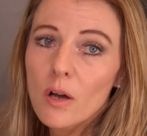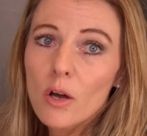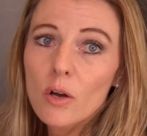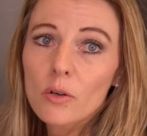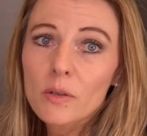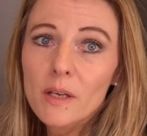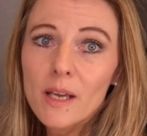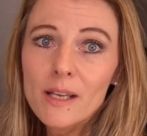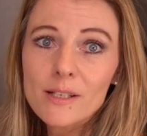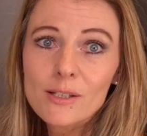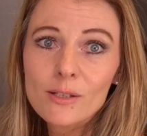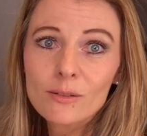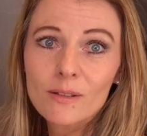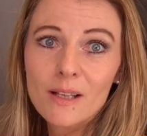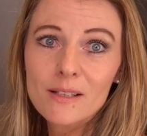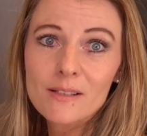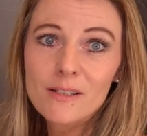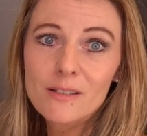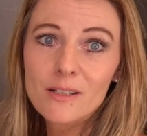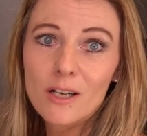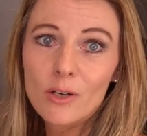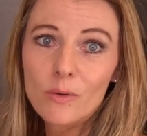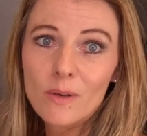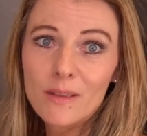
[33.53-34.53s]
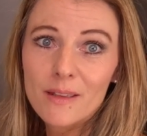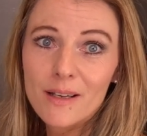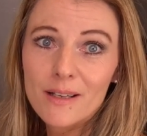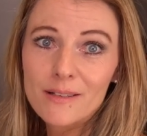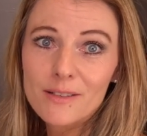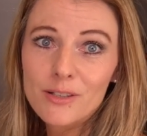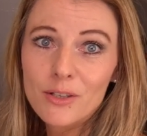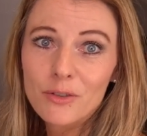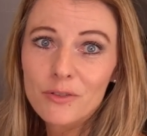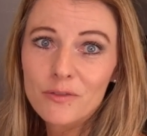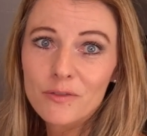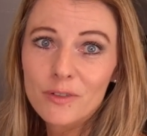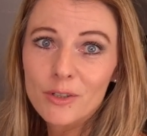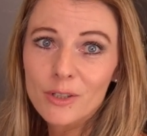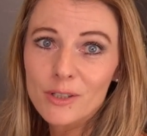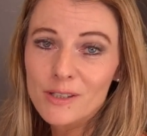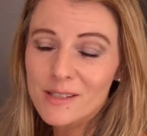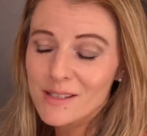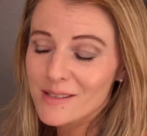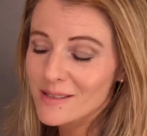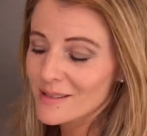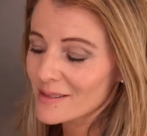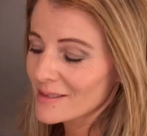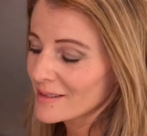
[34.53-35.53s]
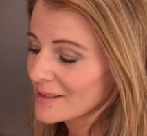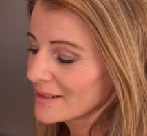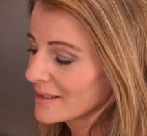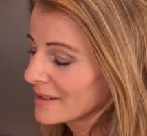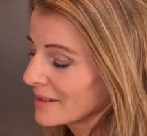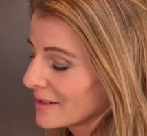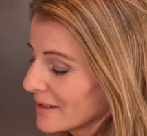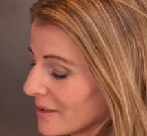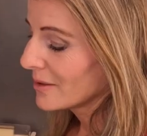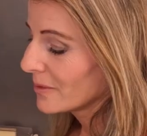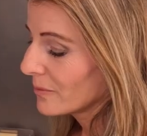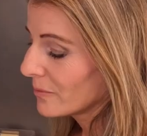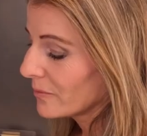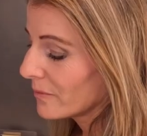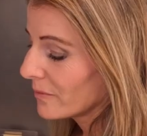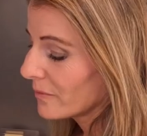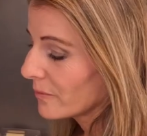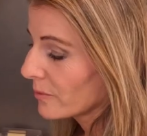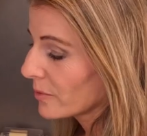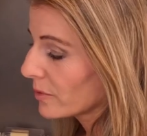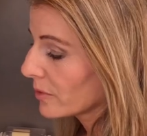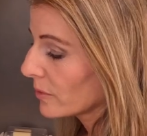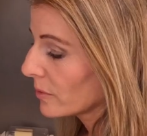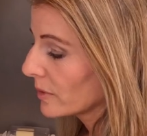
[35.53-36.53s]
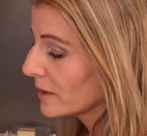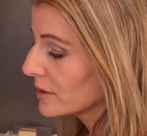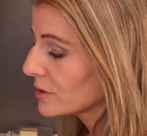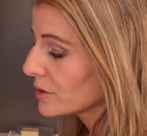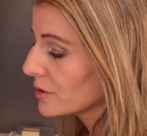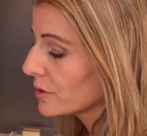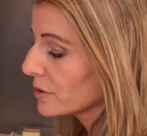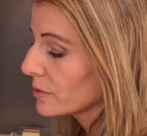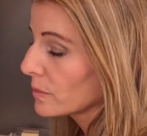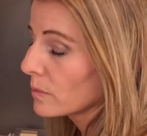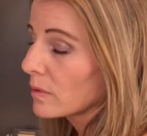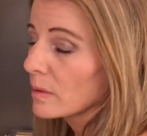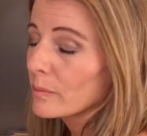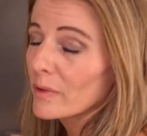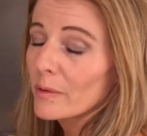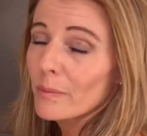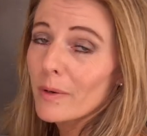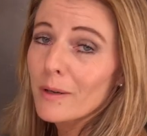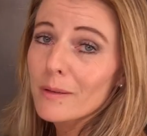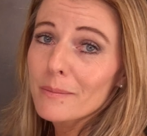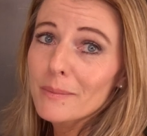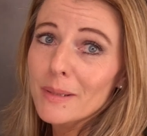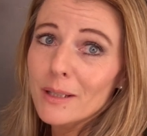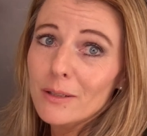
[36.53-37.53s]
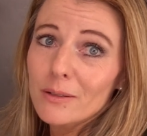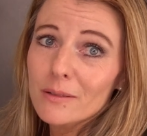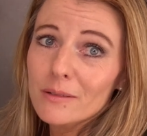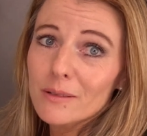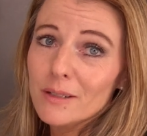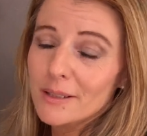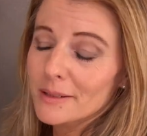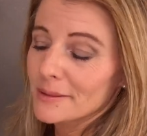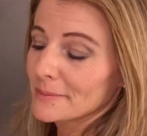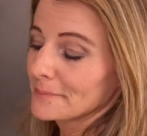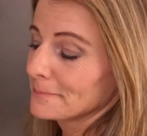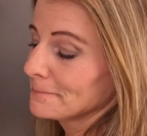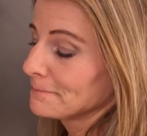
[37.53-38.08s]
Okay, so let's start with that dough first. We're going to warm up our milk.